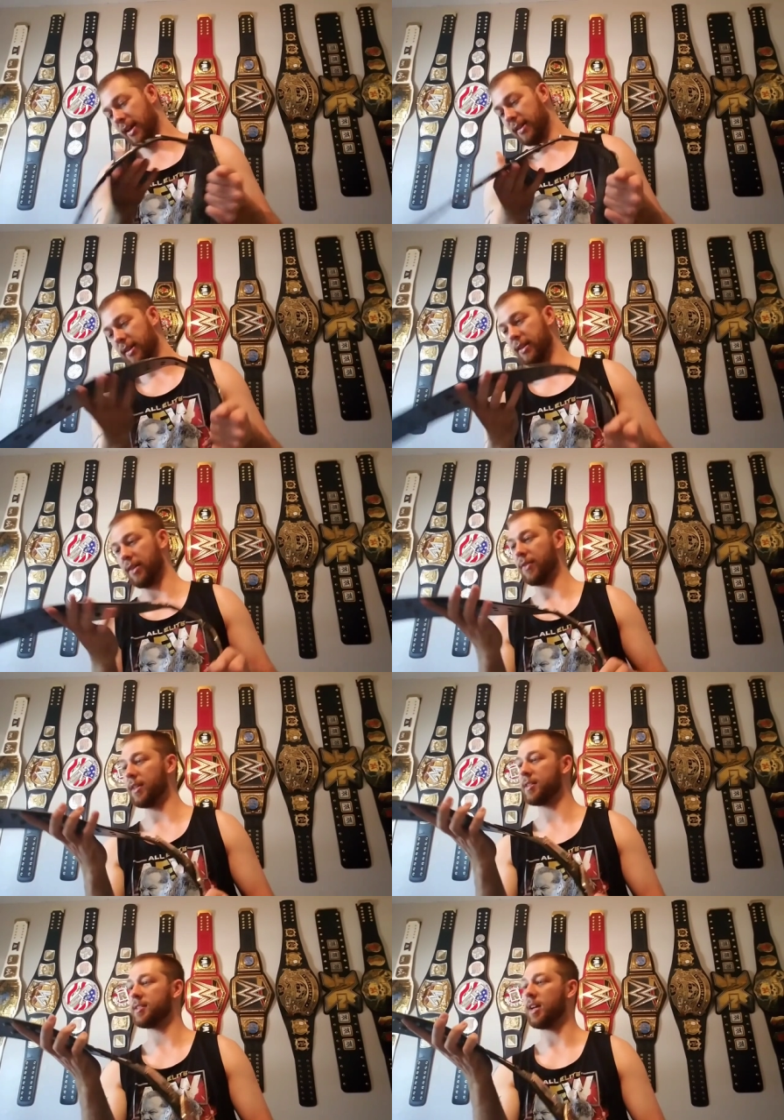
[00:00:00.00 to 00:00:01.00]
And then on
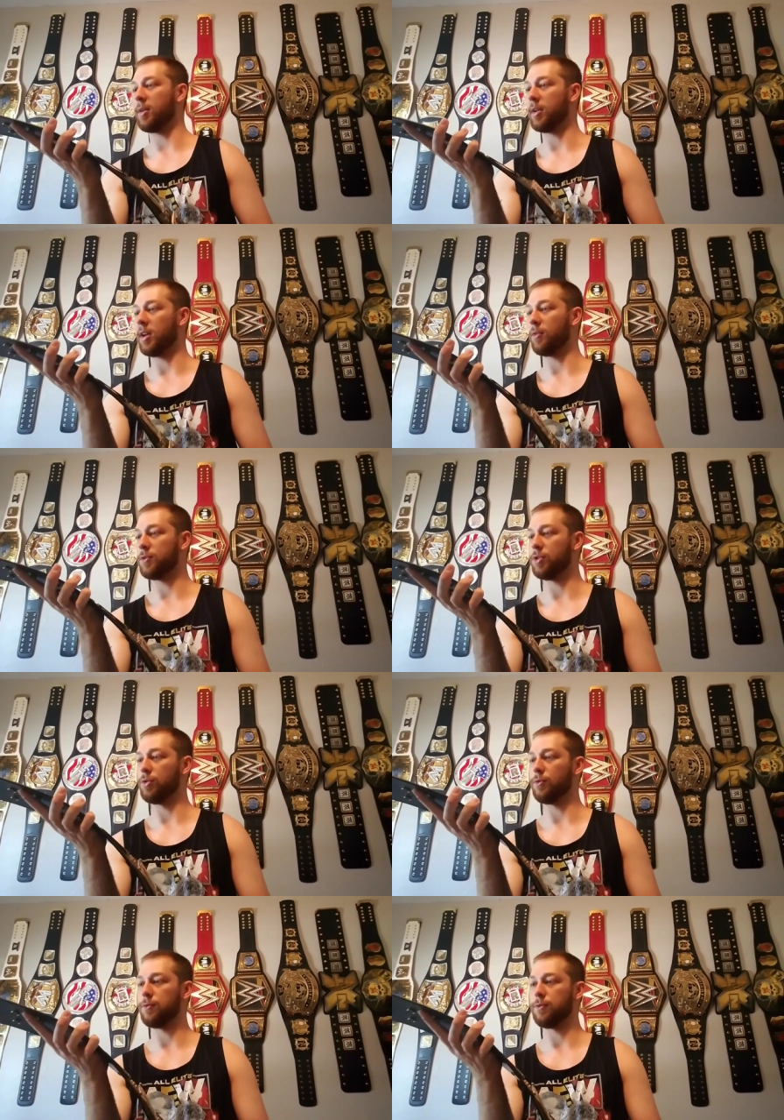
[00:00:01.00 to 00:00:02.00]
this side, we have
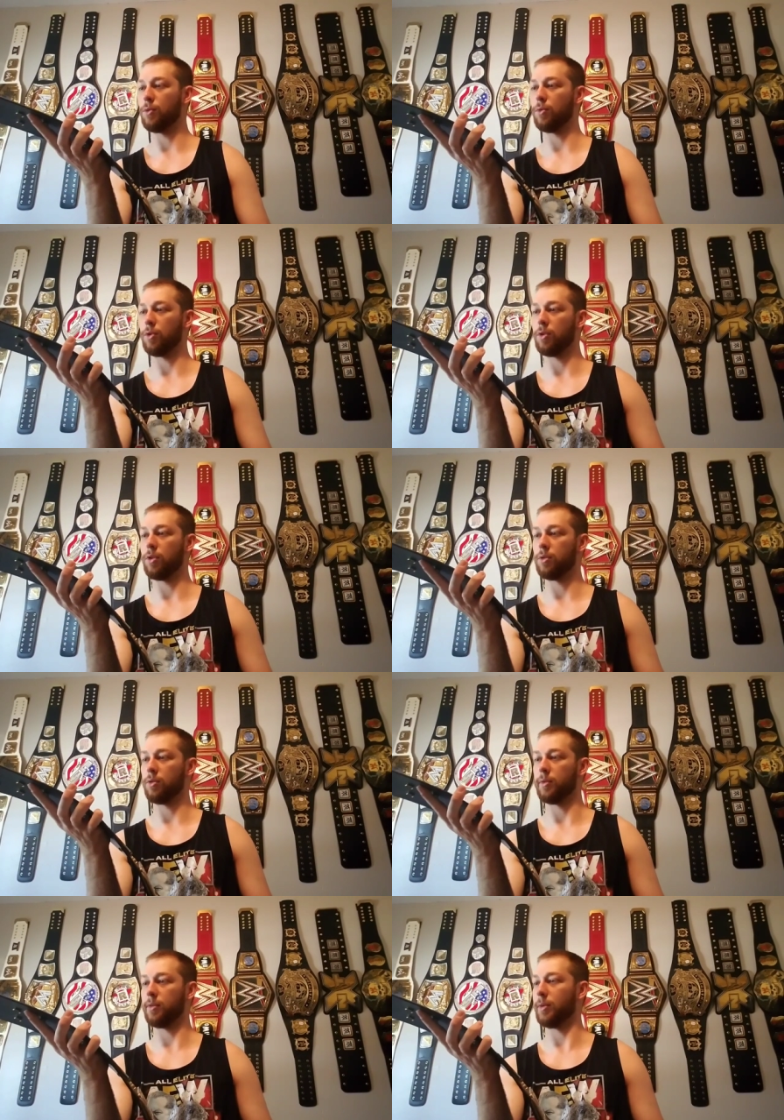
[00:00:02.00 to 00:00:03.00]
two,
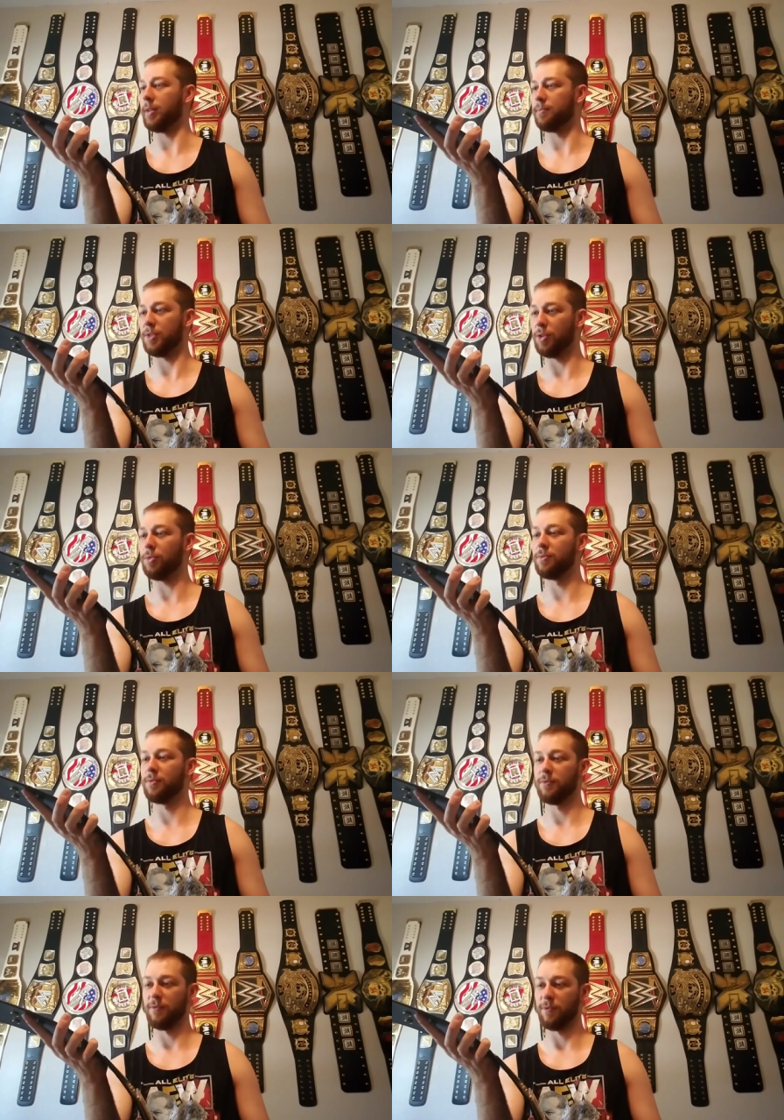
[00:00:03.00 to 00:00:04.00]
four, wait, two,
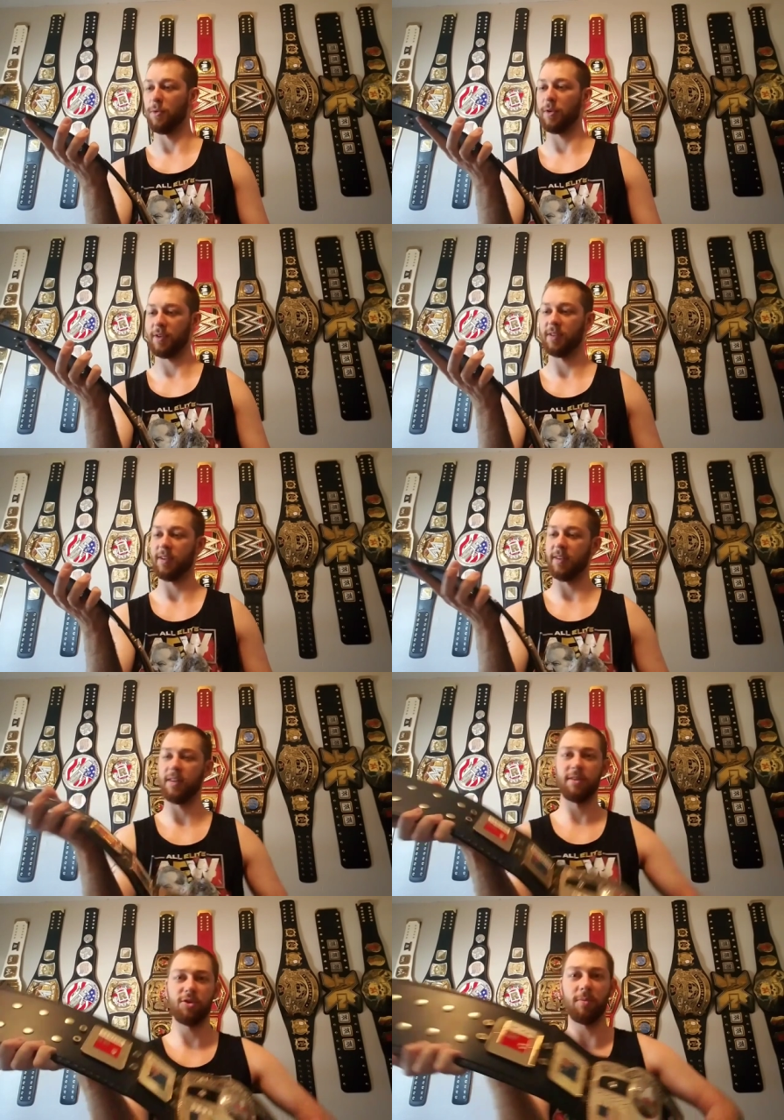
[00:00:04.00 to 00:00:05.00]
four, and
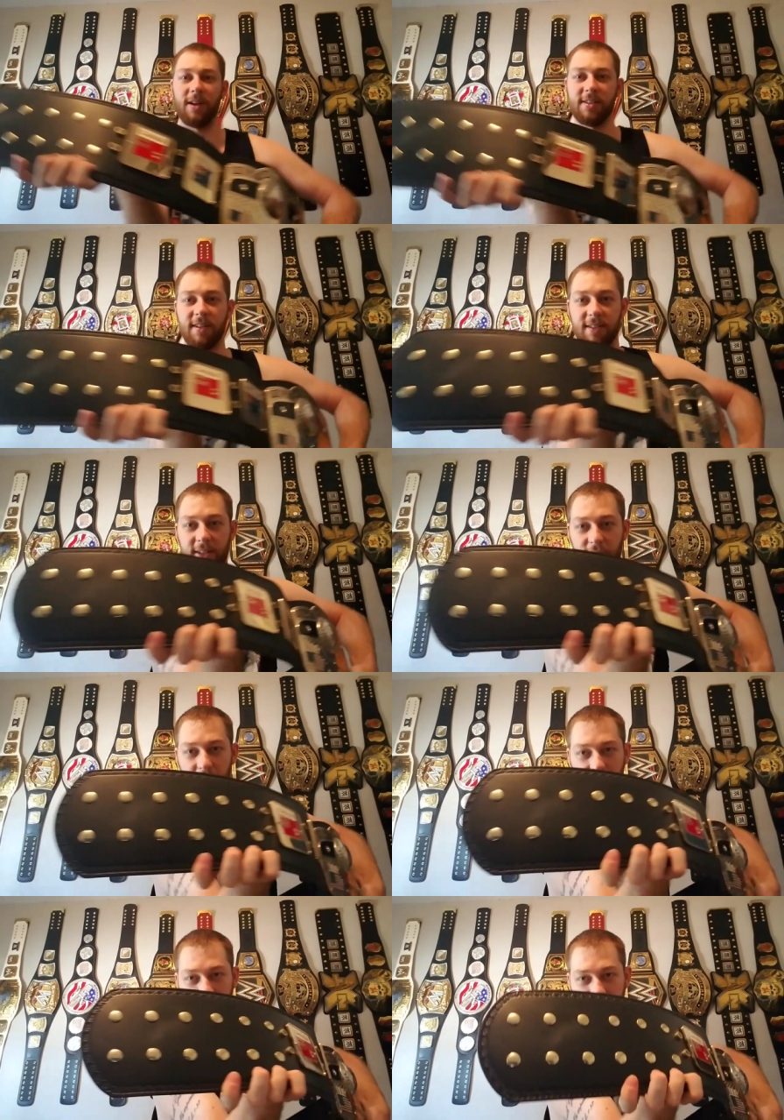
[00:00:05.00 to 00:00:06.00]
then two by six again over
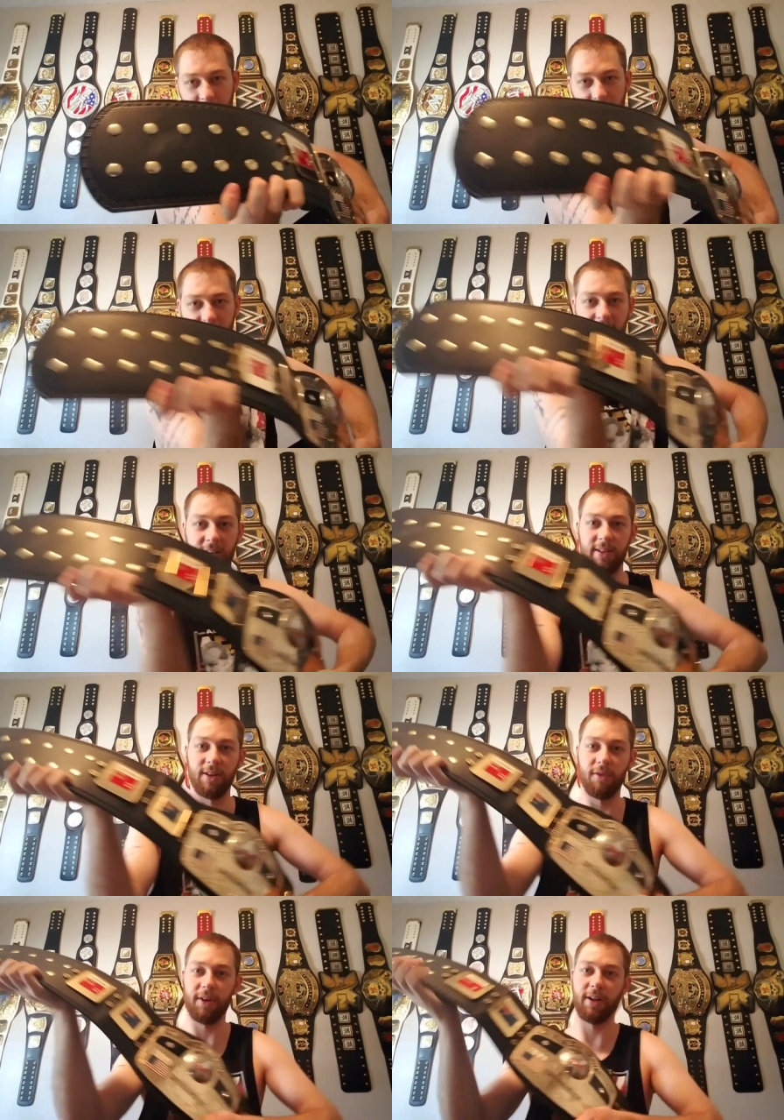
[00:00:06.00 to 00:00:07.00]
here. The same exactly
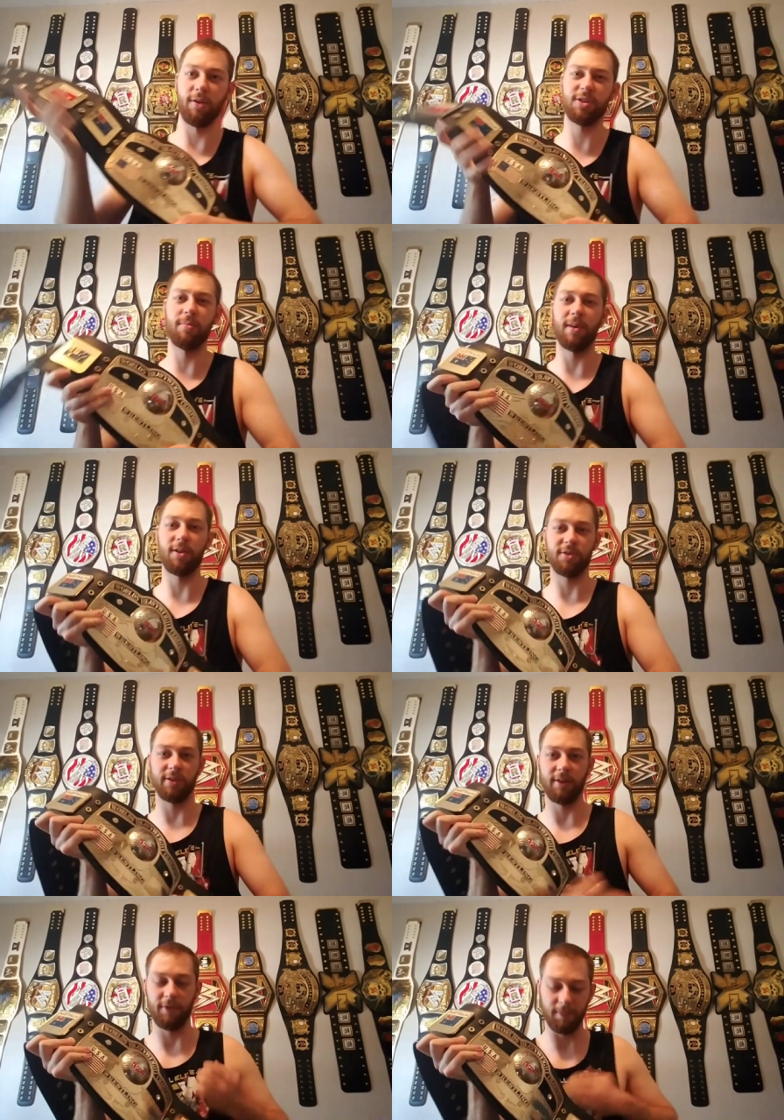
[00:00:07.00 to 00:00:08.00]
over here. I know some belts are
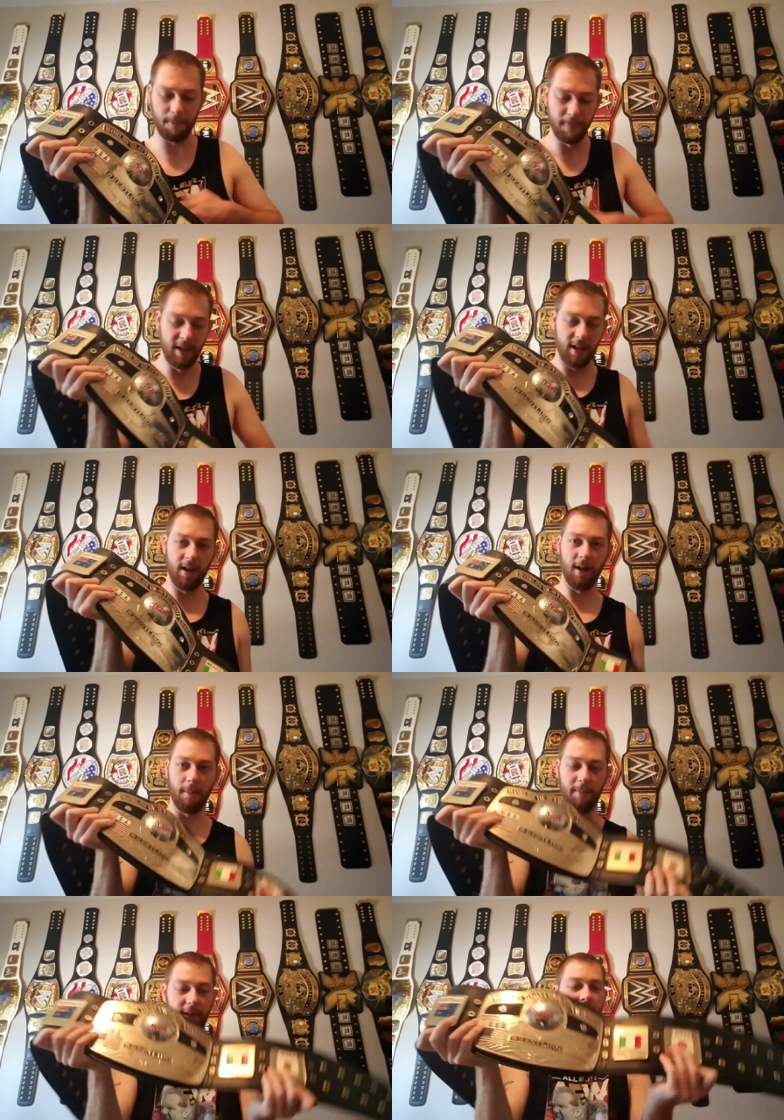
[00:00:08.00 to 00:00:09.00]
different. Um, but